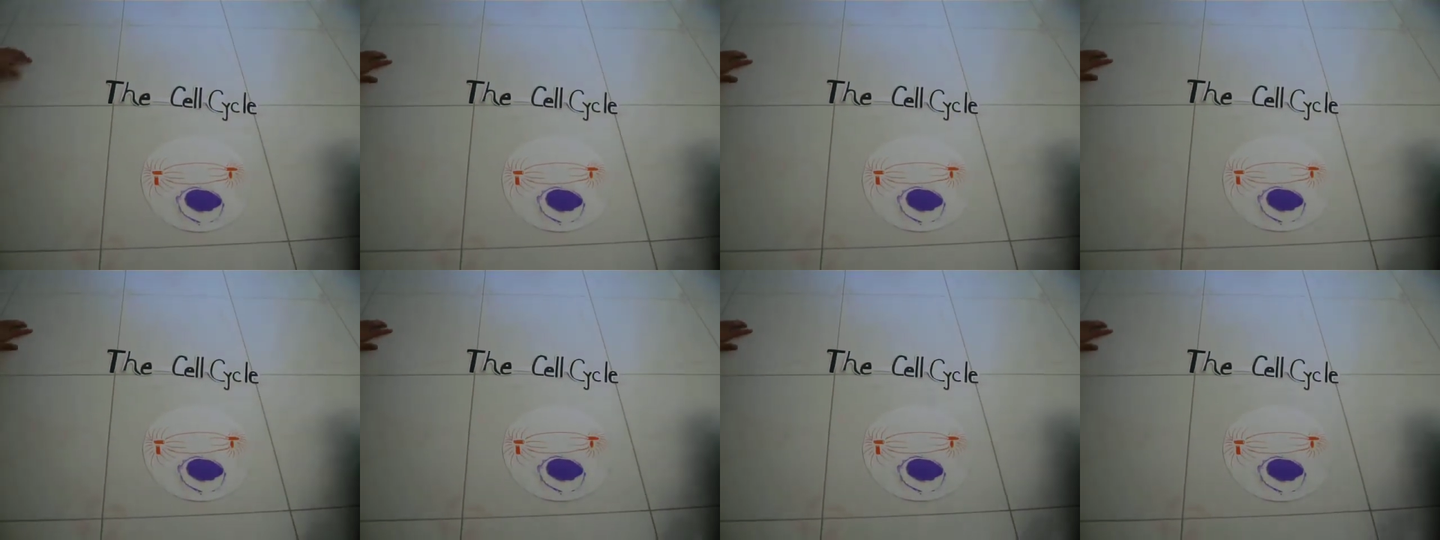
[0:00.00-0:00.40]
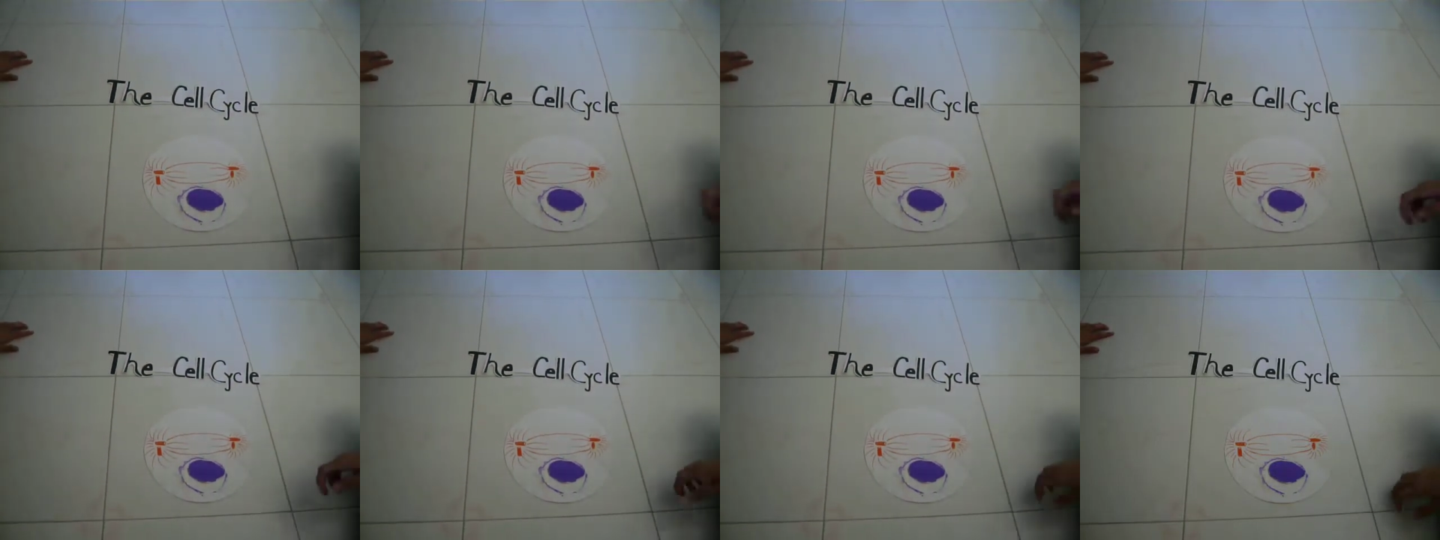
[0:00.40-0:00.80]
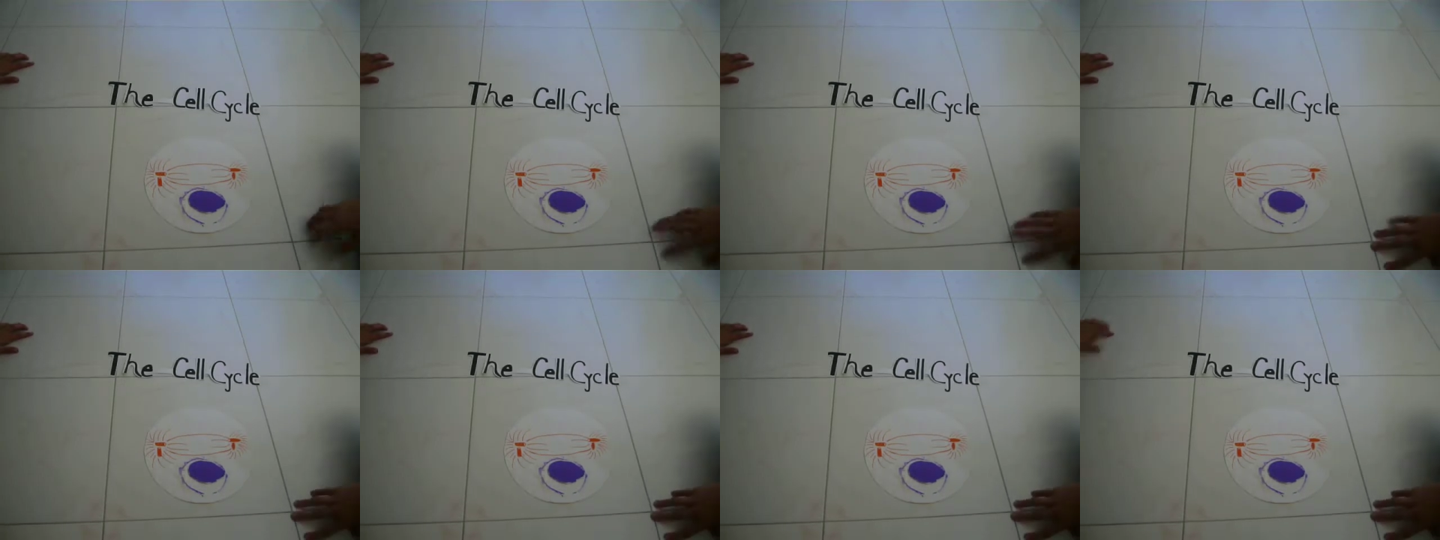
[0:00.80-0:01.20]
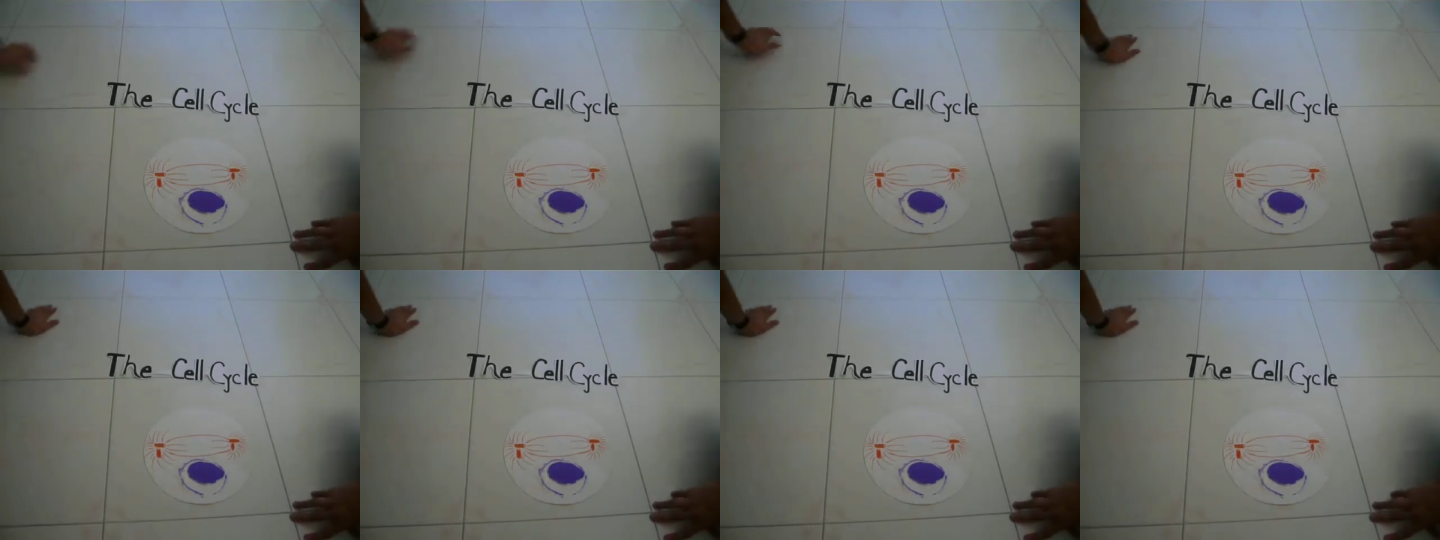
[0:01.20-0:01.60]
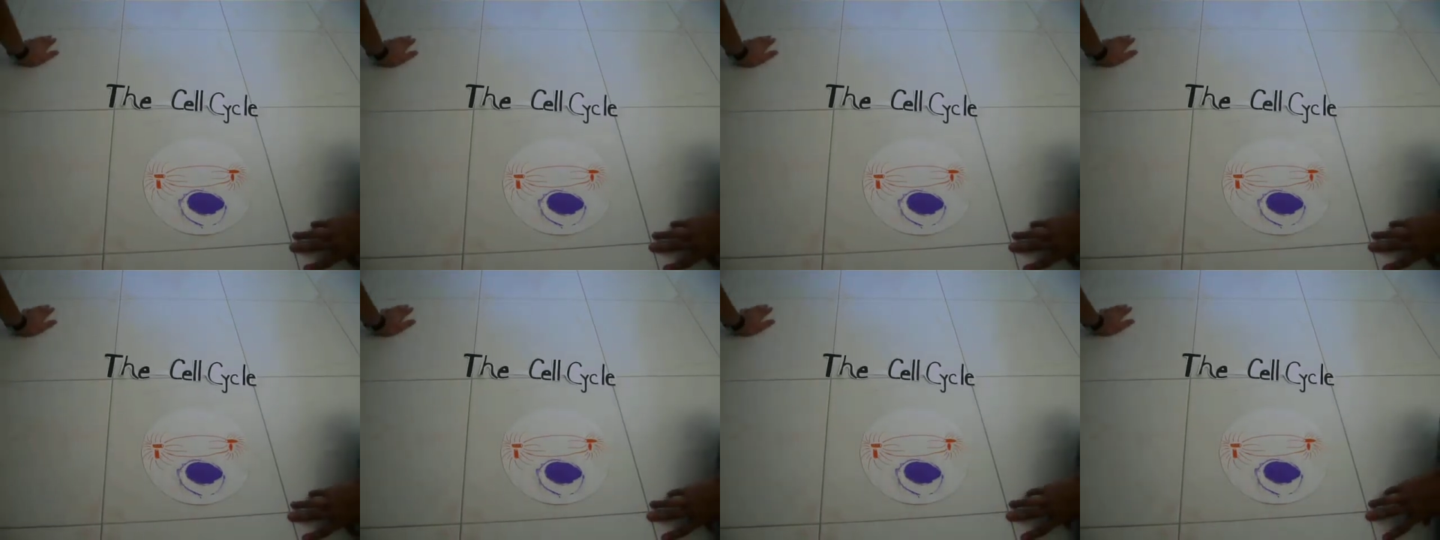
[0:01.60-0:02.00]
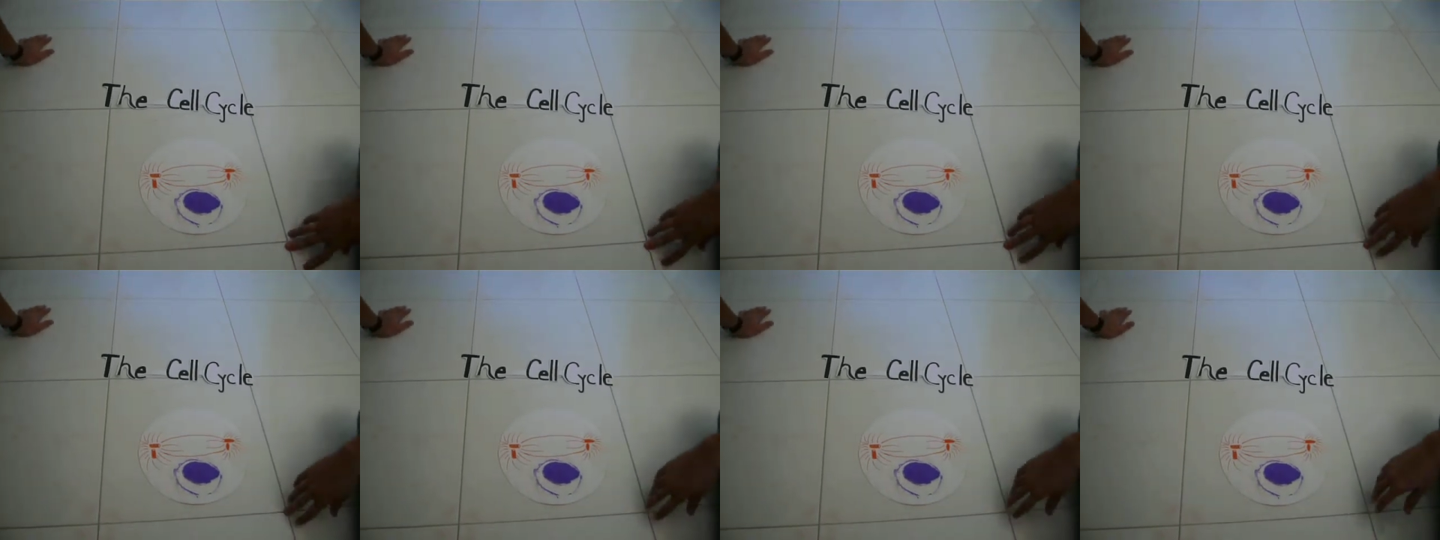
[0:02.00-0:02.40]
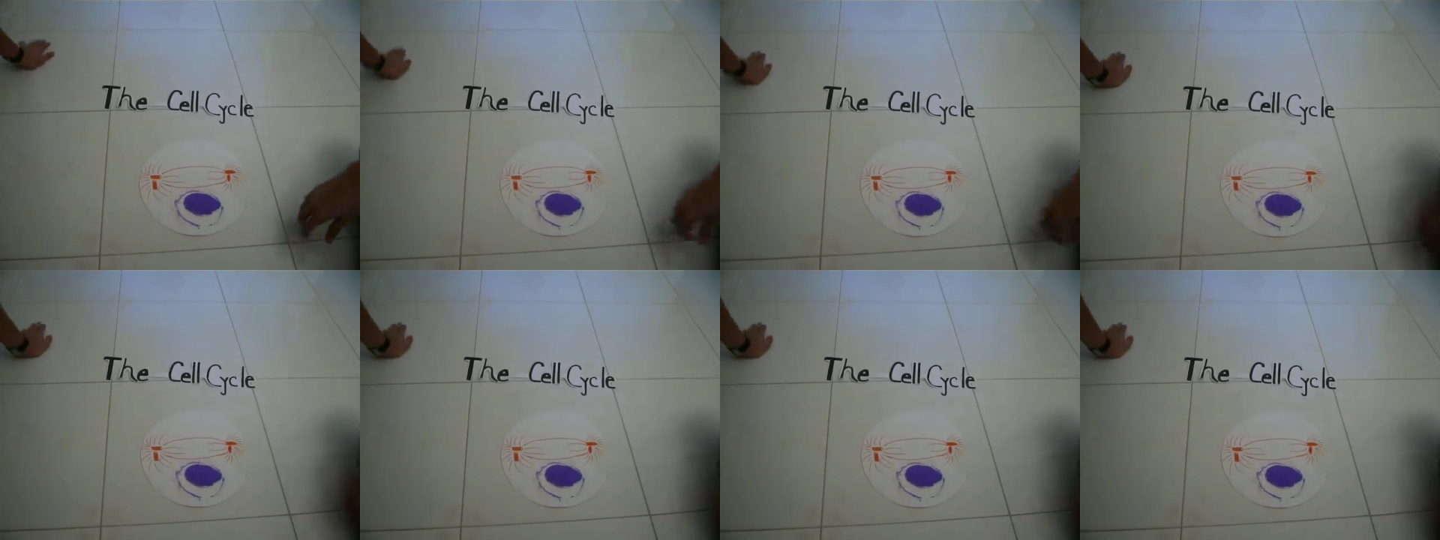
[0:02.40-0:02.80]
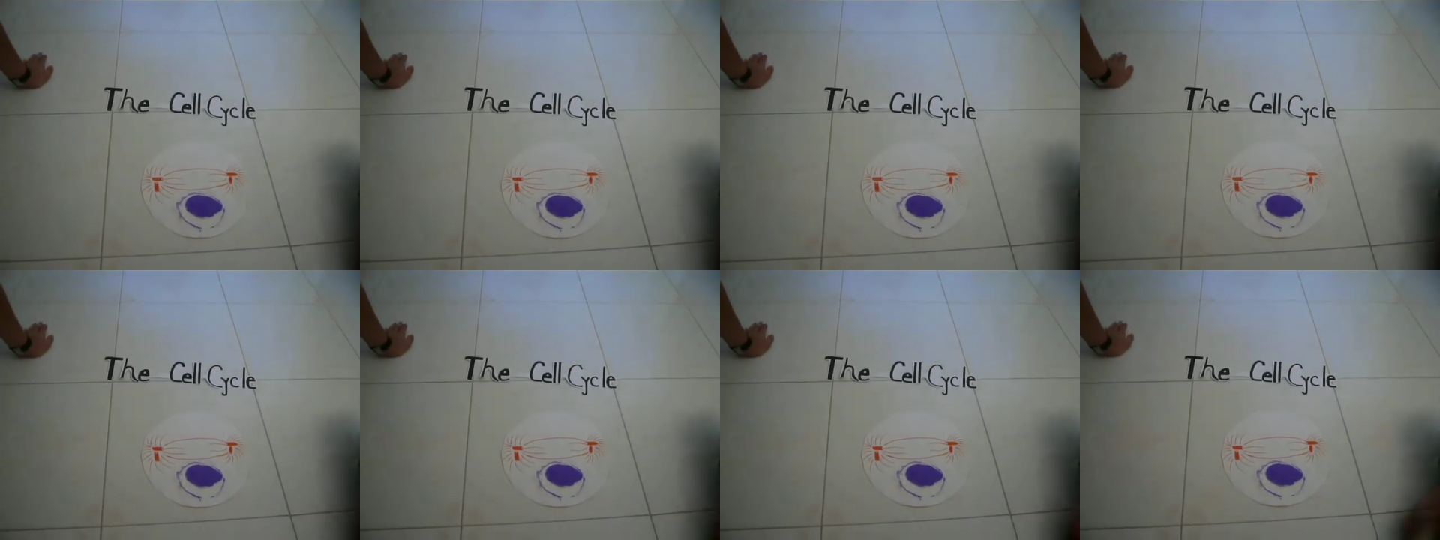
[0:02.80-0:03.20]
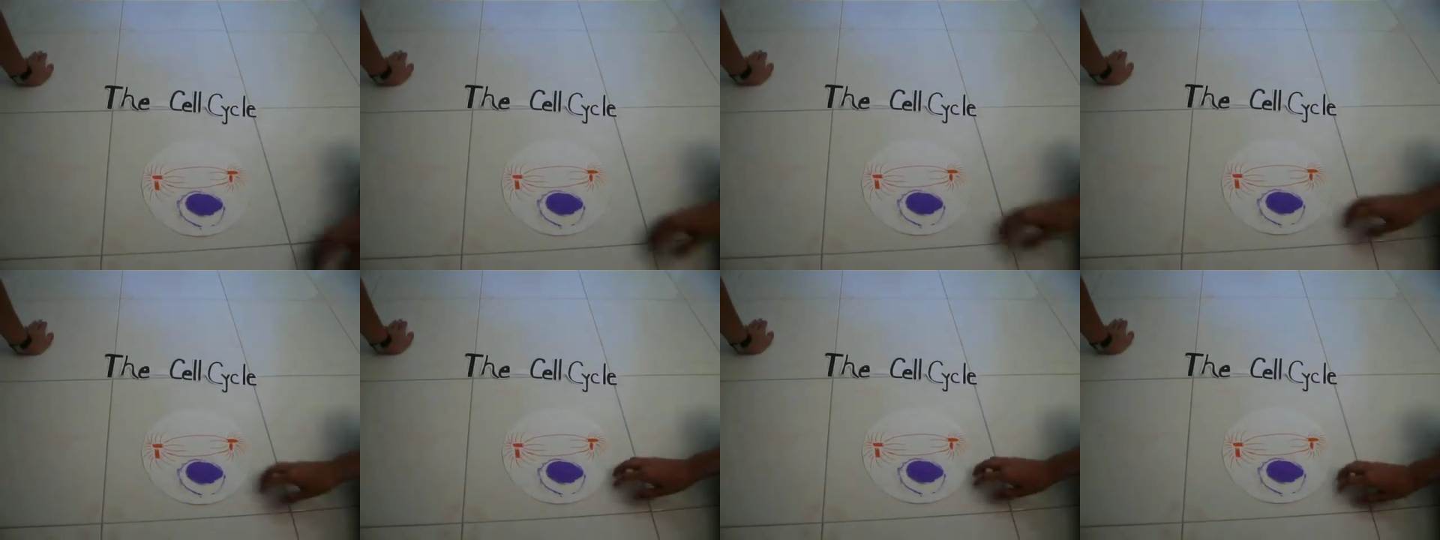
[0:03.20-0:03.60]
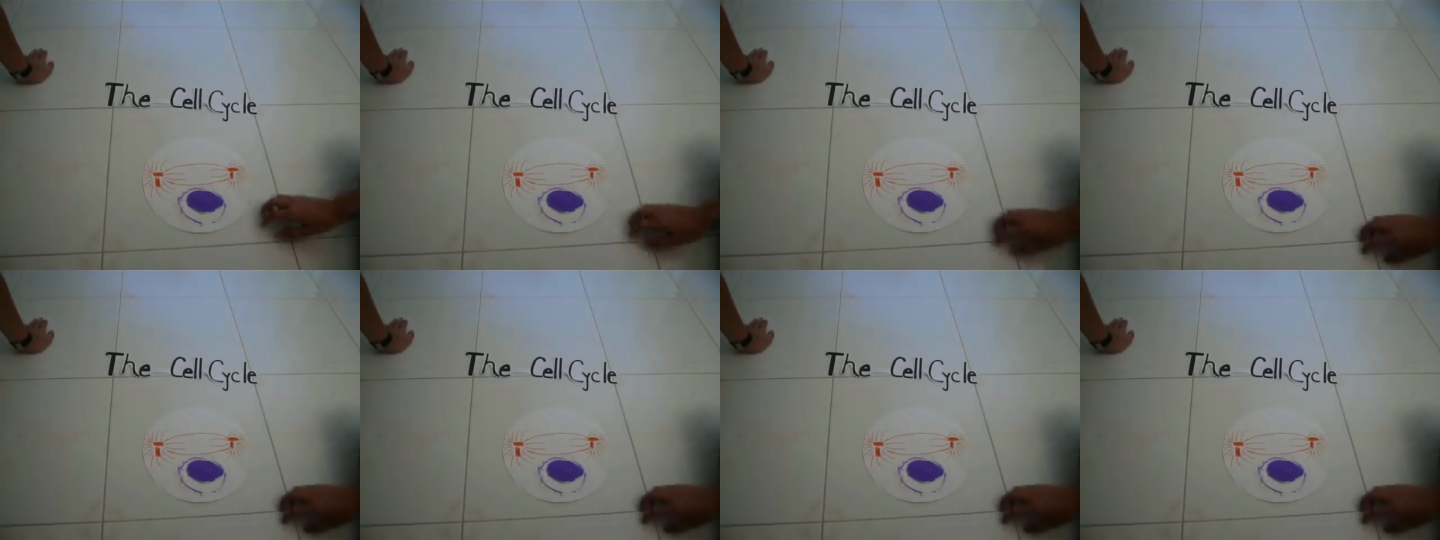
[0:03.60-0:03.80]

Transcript: (no speaker visible)